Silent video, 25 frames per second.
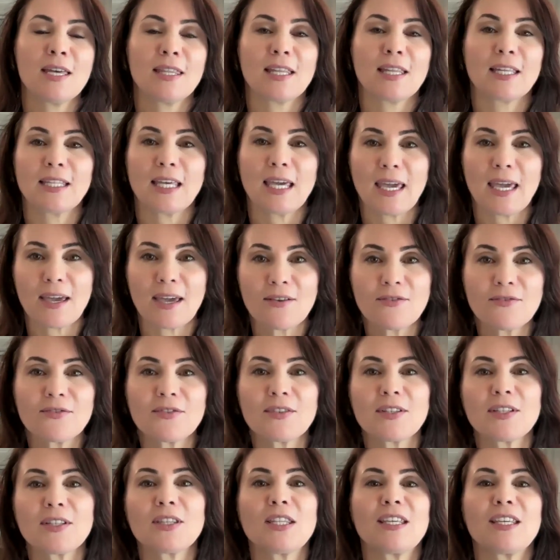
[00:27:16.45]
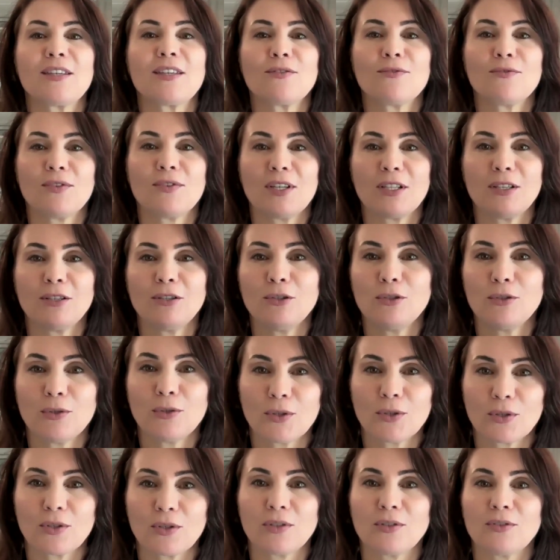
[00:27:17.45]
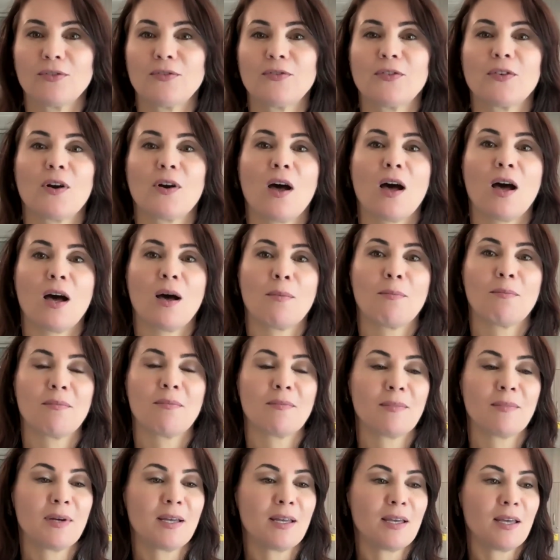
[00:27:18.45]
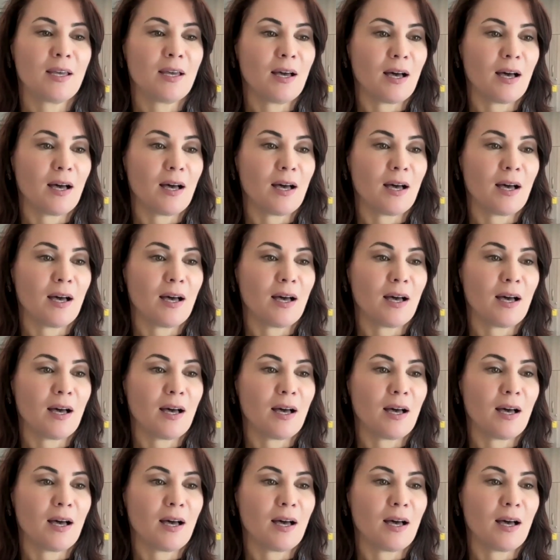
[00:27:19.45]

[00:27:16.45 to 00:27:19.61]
that everything we learn from